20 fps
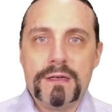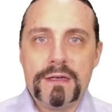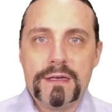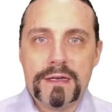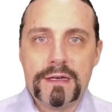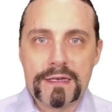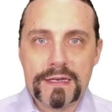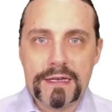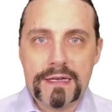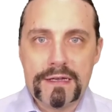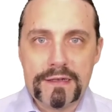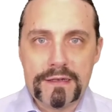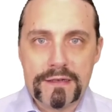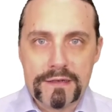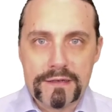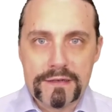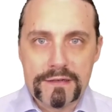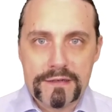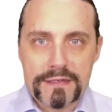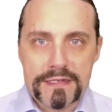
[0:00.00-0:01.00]
Again,
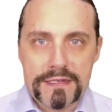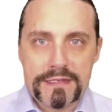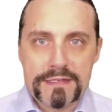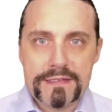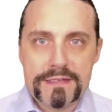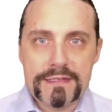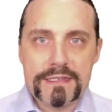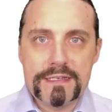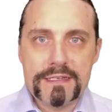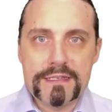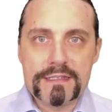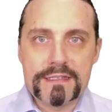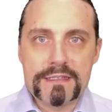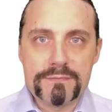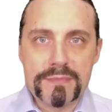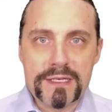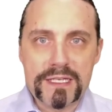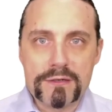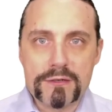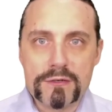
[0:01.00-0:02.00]
this is
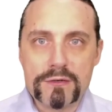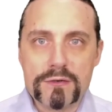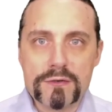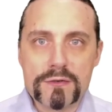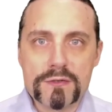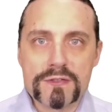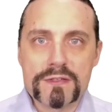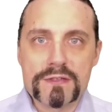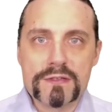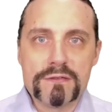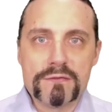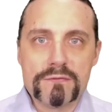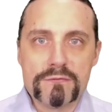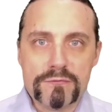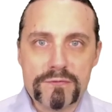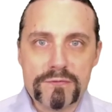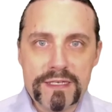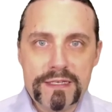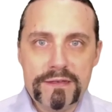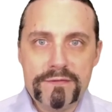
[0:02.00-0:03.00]
because
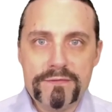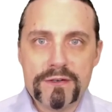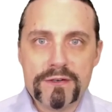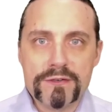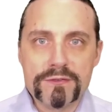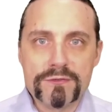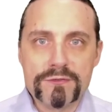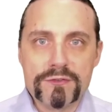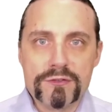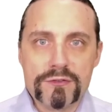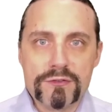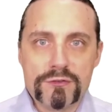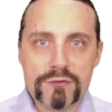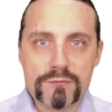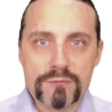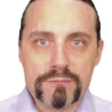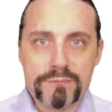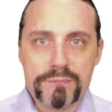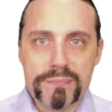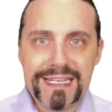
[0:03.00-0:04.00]
we want to
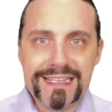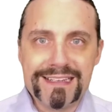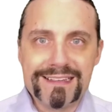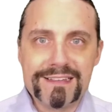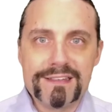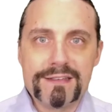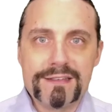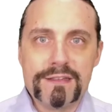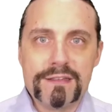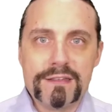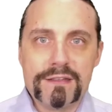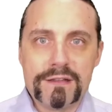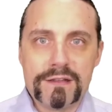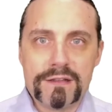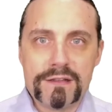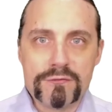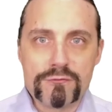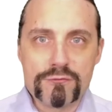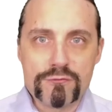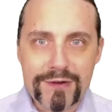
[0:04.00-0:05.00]
build
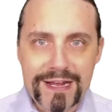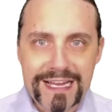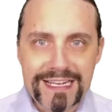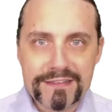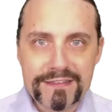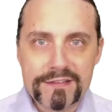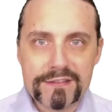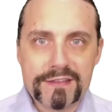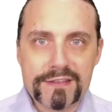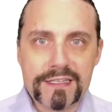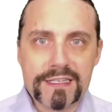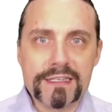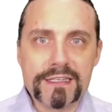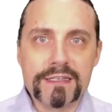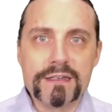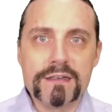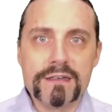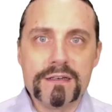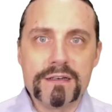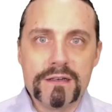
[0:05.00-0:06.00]
the right
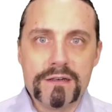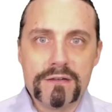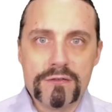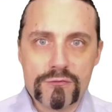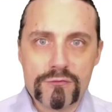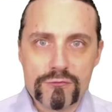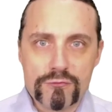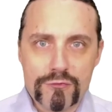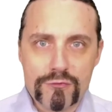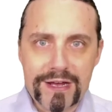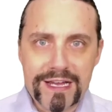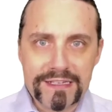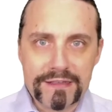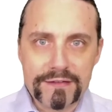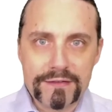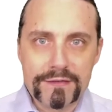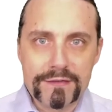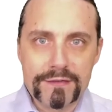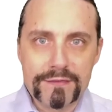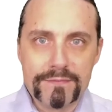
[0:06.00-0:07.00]
thing
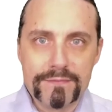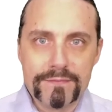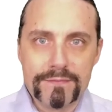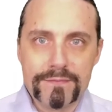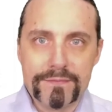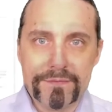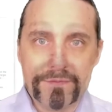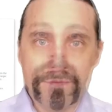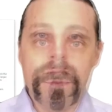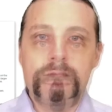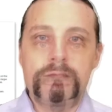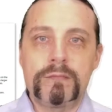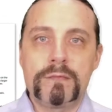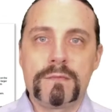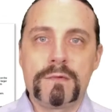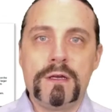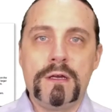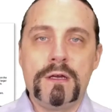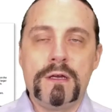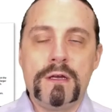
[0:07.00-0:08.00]
right.
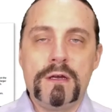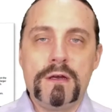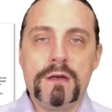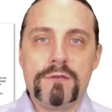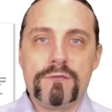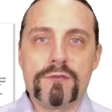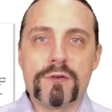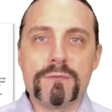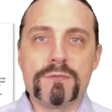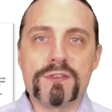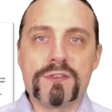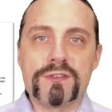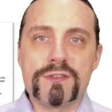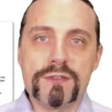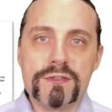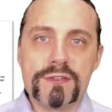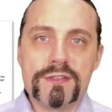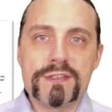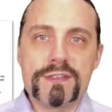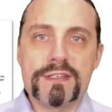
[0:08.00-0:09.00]
From the
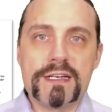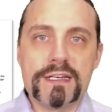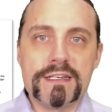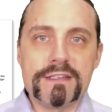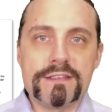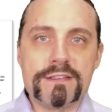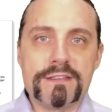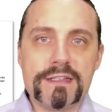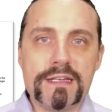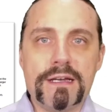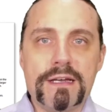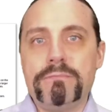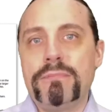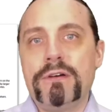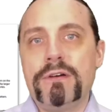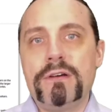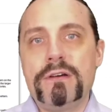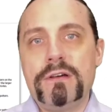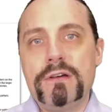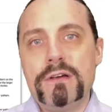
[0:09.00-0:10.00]
synthesize
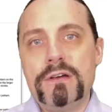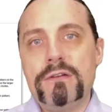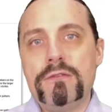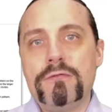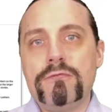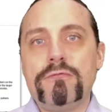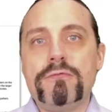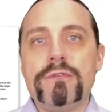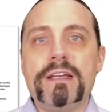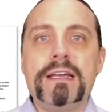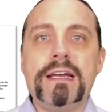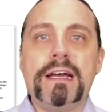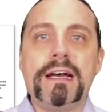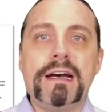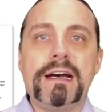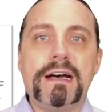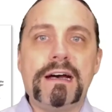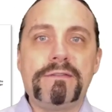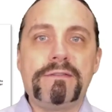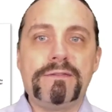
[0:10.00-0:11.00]
step, we
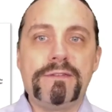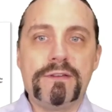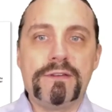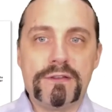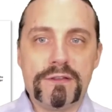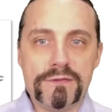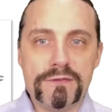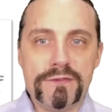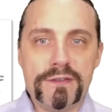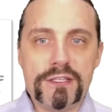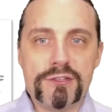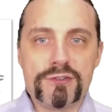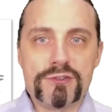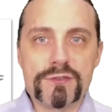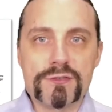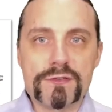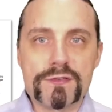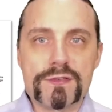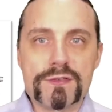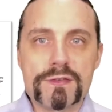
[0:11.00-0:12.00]
have the
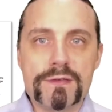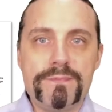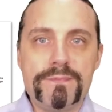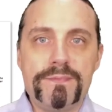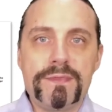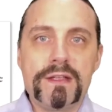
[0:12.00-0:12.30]
features.